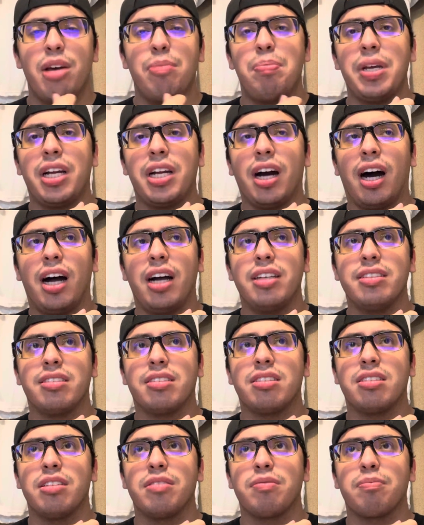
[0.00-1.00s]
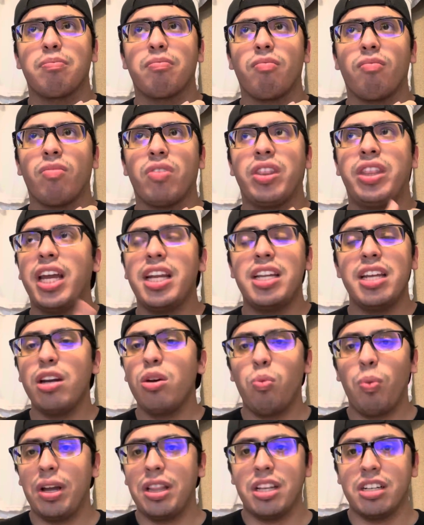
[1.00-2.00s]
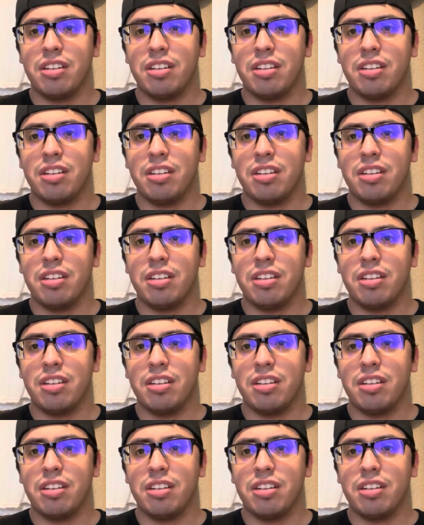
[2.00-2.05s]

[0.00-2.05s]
Because they didn't win the